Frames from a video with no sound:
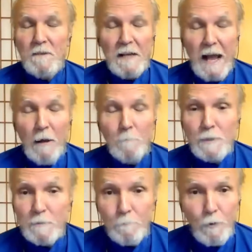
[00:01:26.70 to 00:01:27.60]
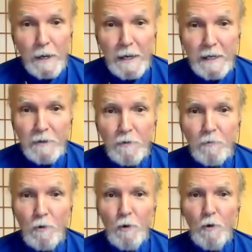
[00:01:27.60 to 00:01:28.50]
helps the brain
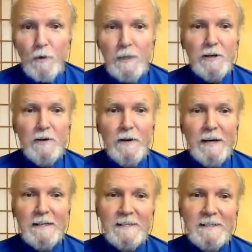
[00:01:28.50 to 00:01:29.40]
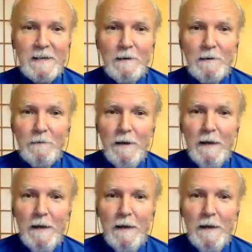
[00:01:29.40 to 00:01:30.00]
grow, integrate itself.